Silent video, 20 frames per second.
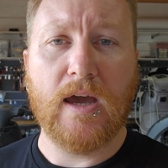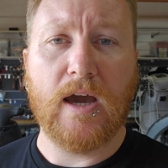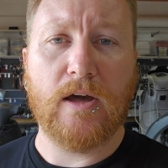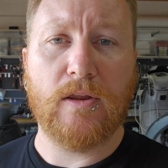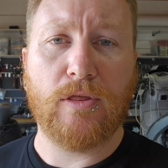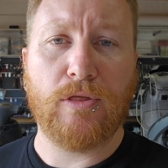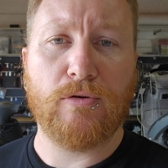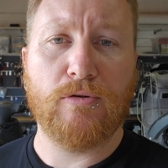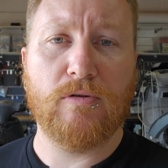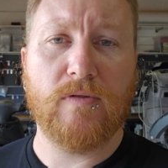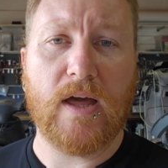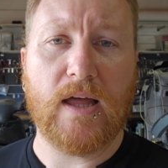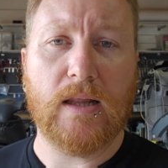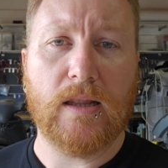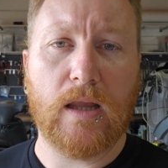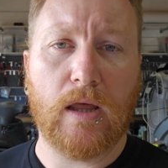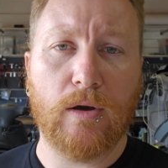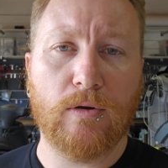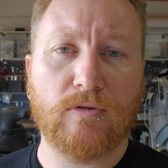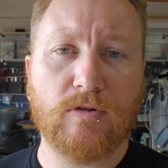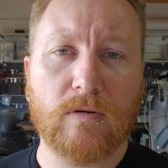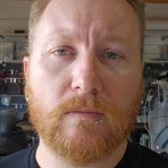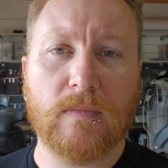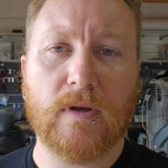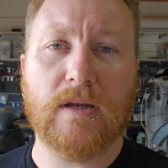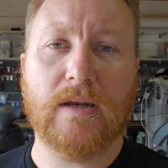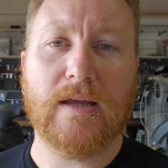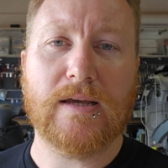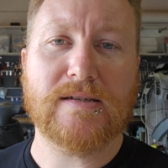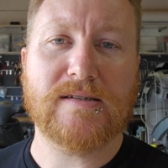and through that low to
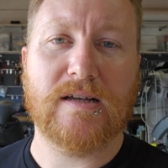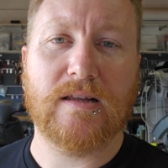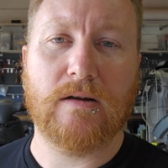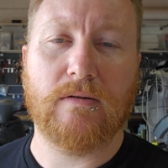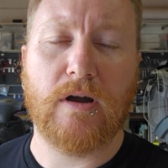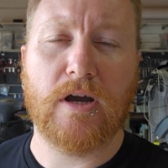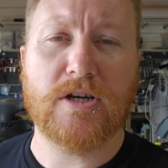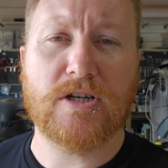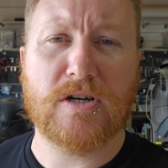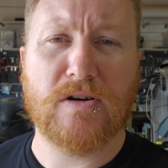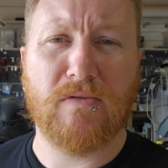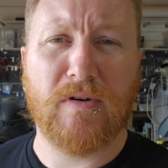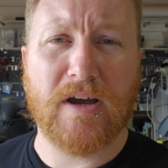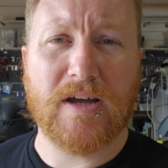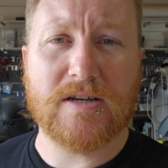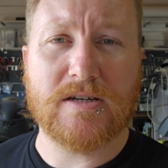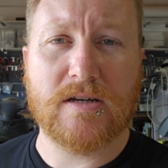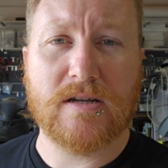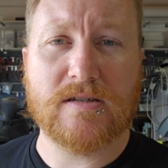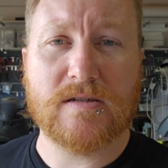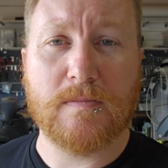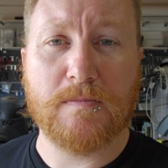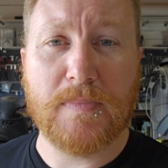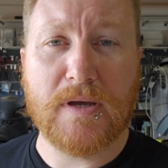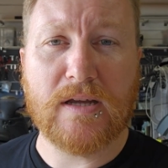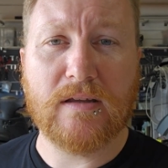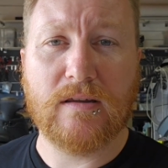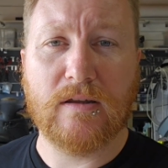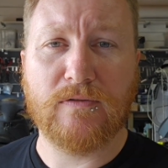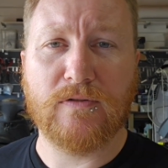mid acceleration range. It is a
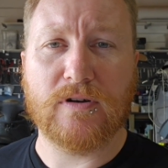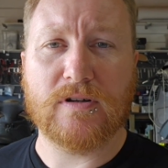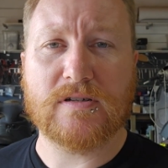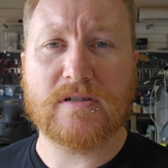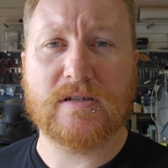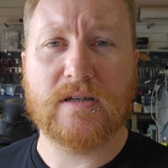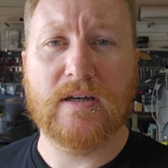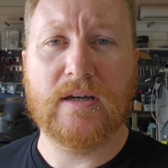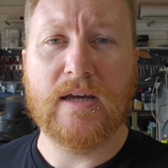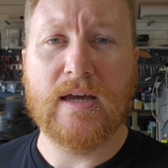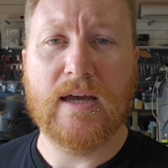big difference.